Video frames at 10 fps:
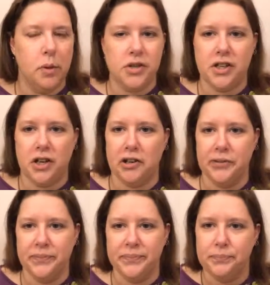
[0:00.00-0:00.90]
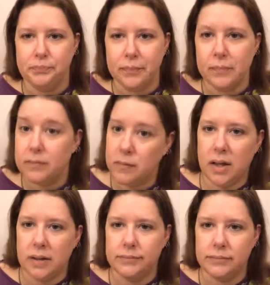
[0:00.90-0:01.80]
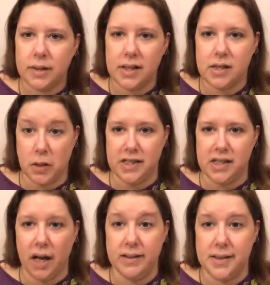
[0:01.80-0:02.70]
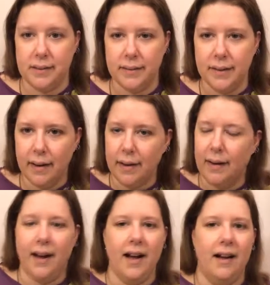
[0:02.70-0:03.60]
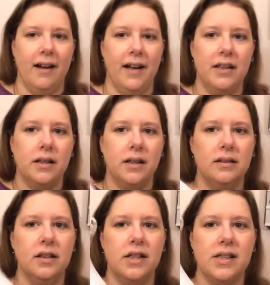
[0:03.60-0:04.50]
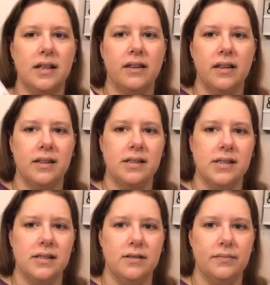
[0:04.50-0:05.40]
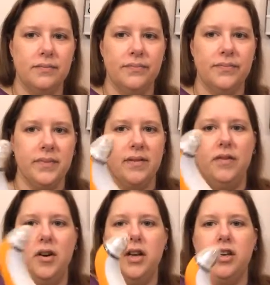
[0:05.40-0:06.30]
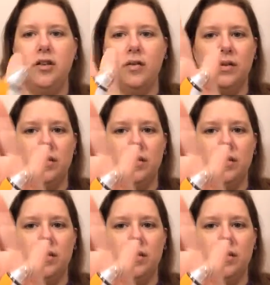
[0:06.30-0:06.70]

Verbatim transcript: sucker yeah because that's what it does uh, it looks like this very cute,